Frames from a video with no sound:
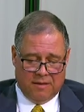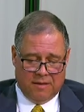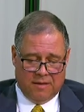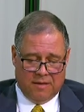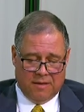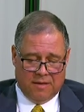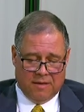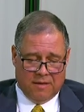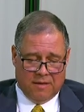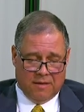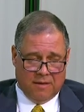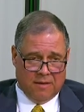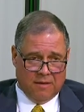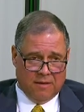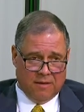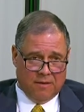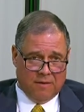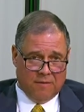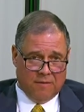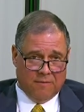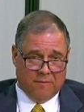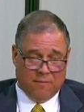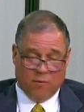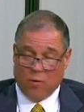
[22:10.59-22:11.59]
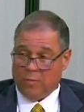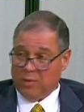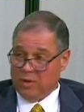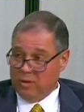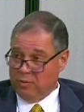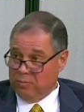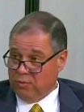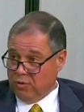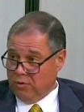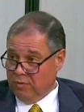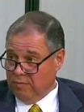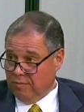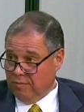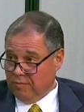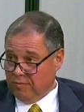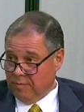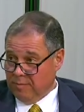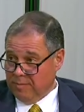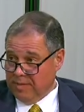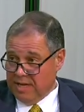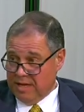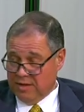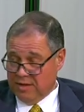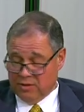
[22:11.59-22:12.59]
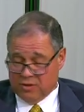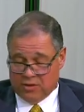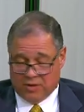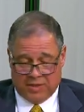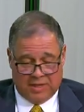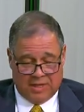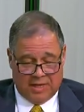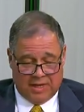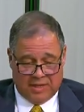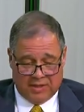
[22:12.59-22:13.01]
the uh, formal approval from the agency.